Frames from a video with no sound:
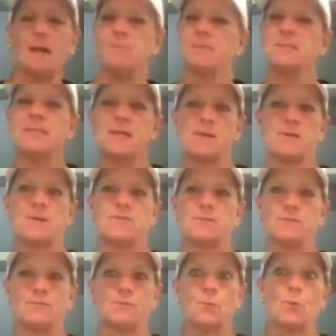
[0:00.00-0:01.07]
up and down off
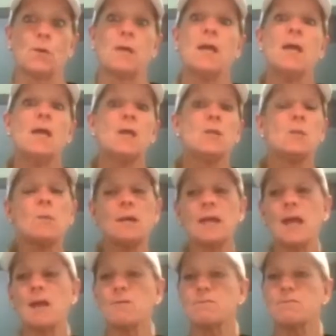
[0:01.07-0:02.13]
the floor. You want to
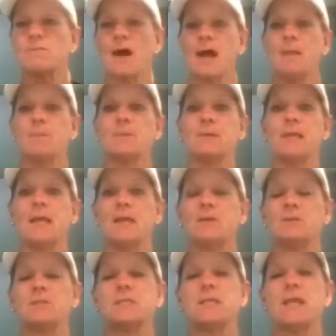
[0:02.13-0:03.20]
have vibrant
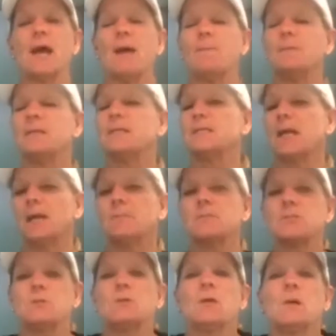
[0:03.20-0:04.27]
energy. How many
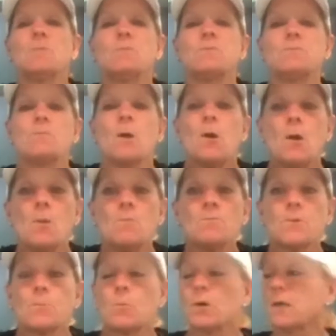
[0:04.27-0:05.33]
times do you come home
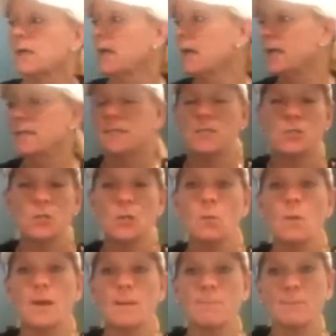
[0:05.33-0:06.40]
from work that you
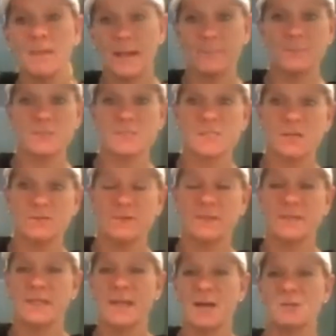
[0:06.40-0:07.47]
want to plop yourself on
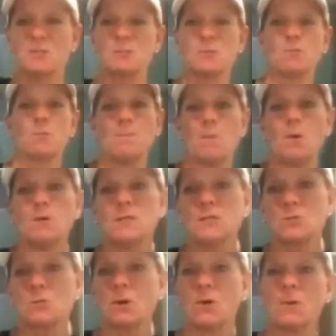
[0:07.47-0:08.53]
the couch with a remote
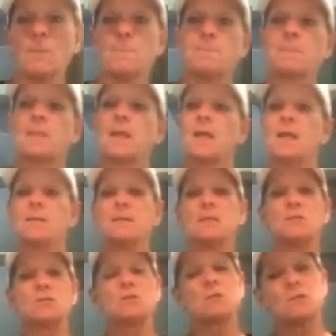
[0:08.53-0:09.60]
control? Because